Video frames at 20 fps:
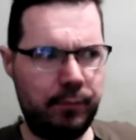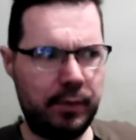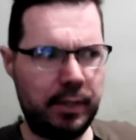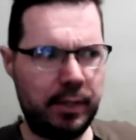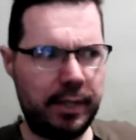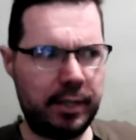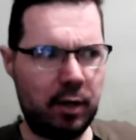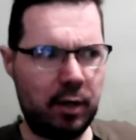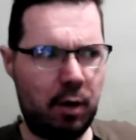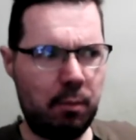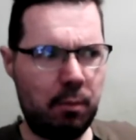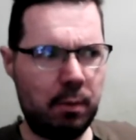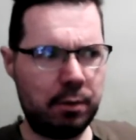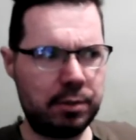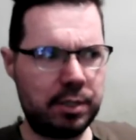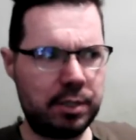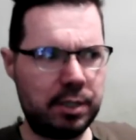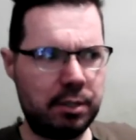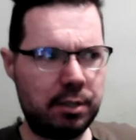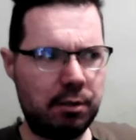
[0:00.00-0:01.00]
like
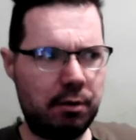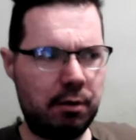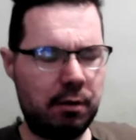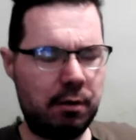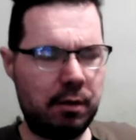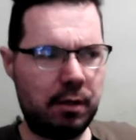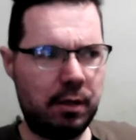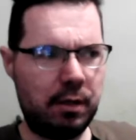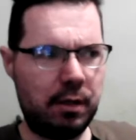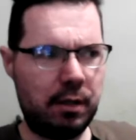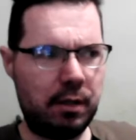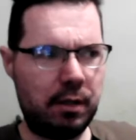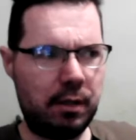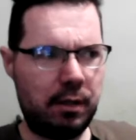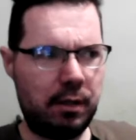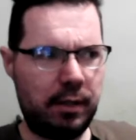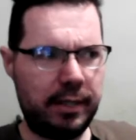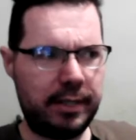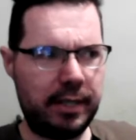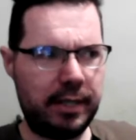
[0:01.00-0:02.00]
almost
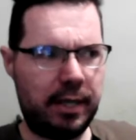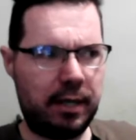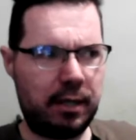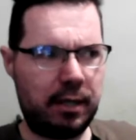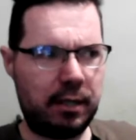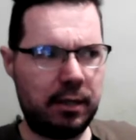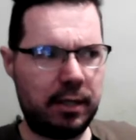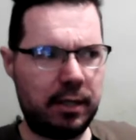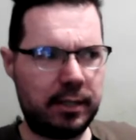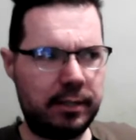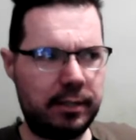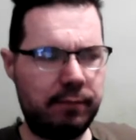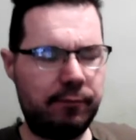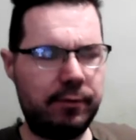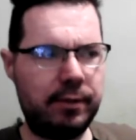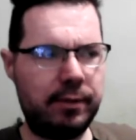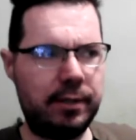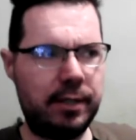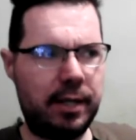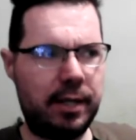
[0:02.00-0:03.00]
like a
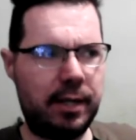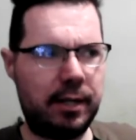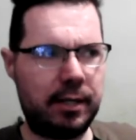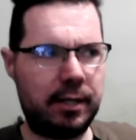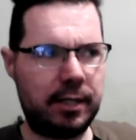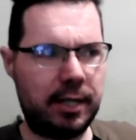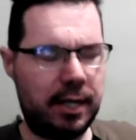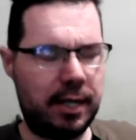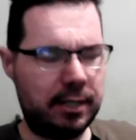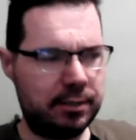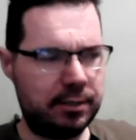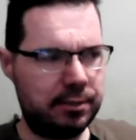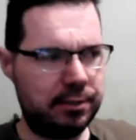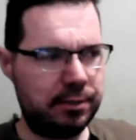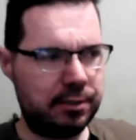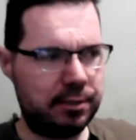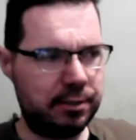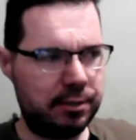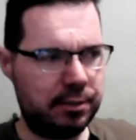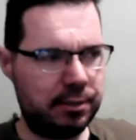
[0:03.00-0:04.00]
collective
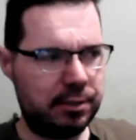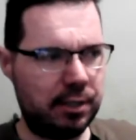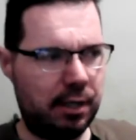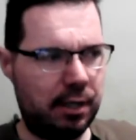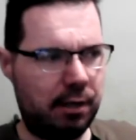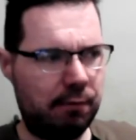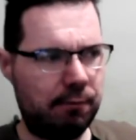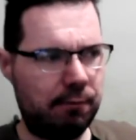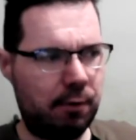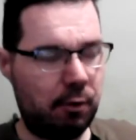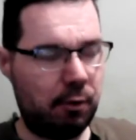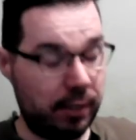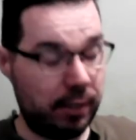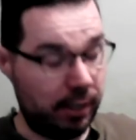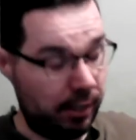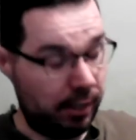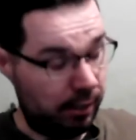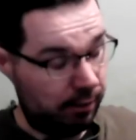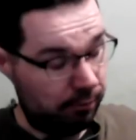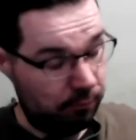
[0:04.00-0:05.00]
consciousness of,
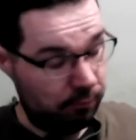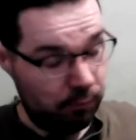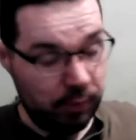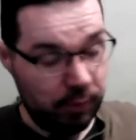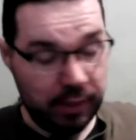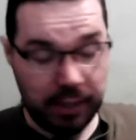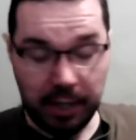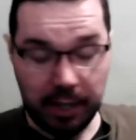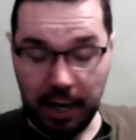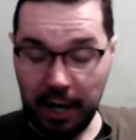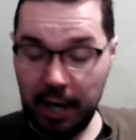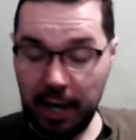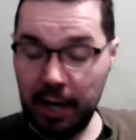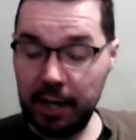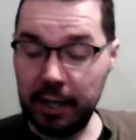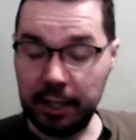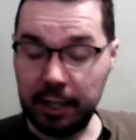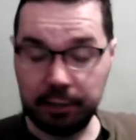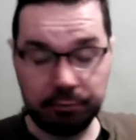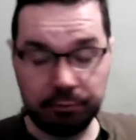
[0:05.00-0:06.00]
okay, we
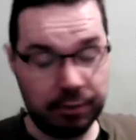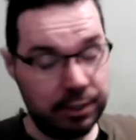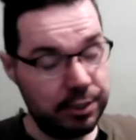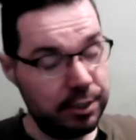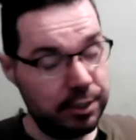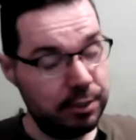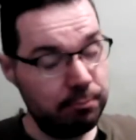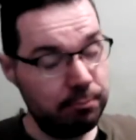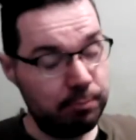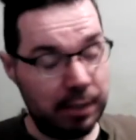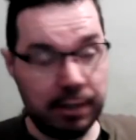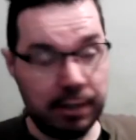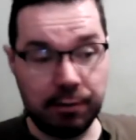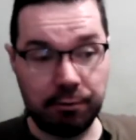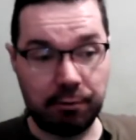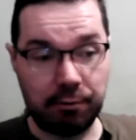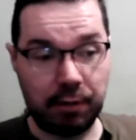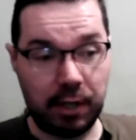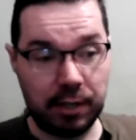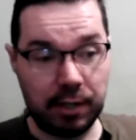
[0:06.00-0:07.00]
had a crazy
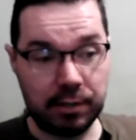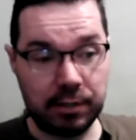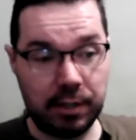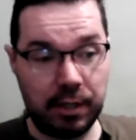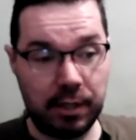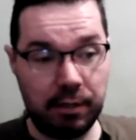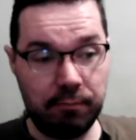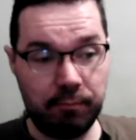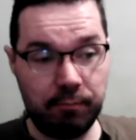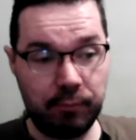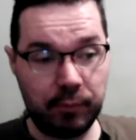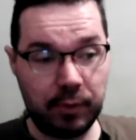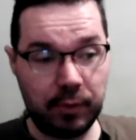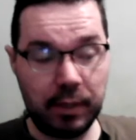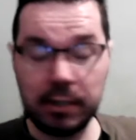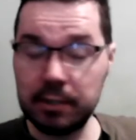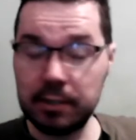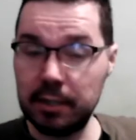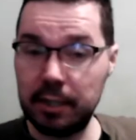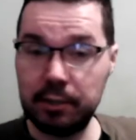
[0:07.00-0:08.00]
bender last night,
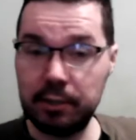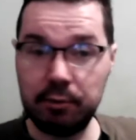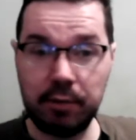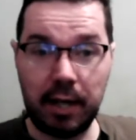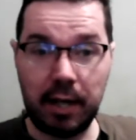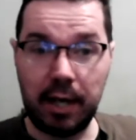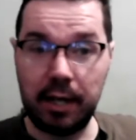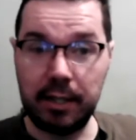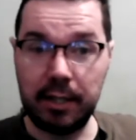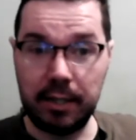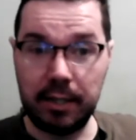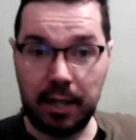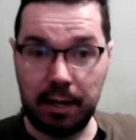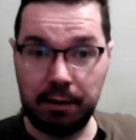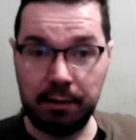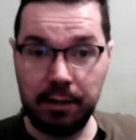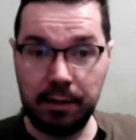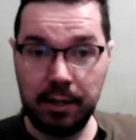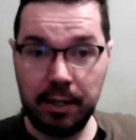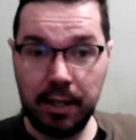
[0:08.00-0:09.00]
let's not do that
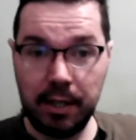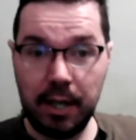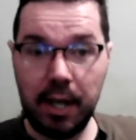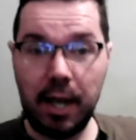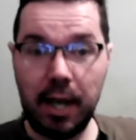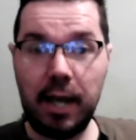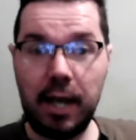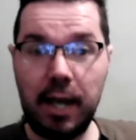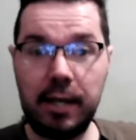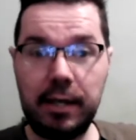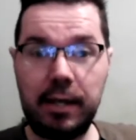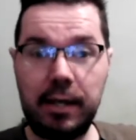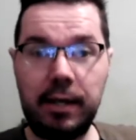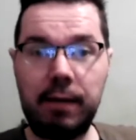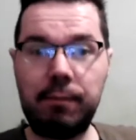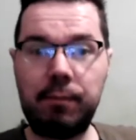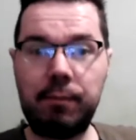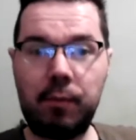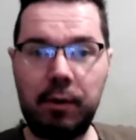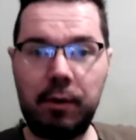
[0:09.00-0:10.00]
again. And then
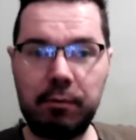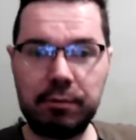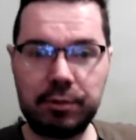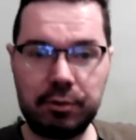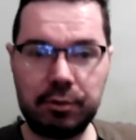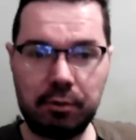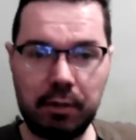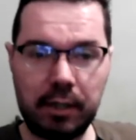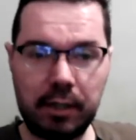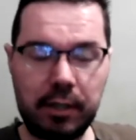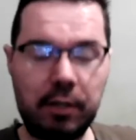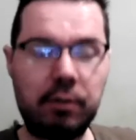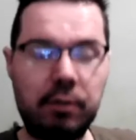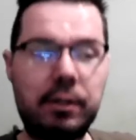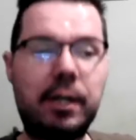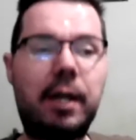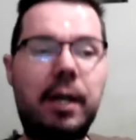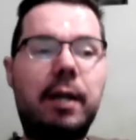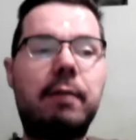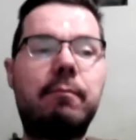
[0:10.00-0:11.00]
everyone was sort of like,
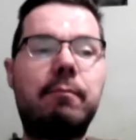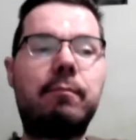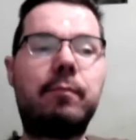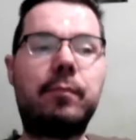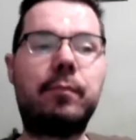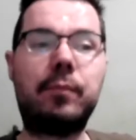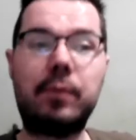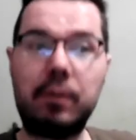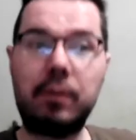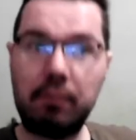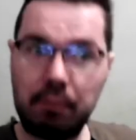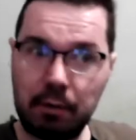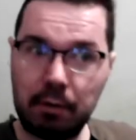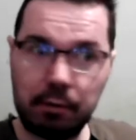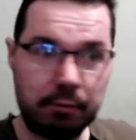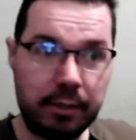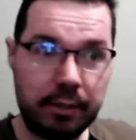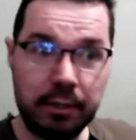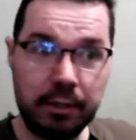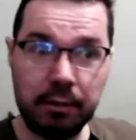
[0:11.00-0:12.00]
okay,
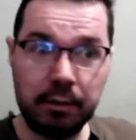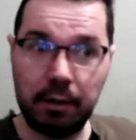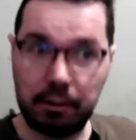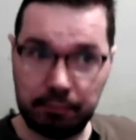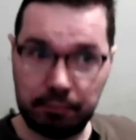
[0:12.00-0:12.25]
agreed.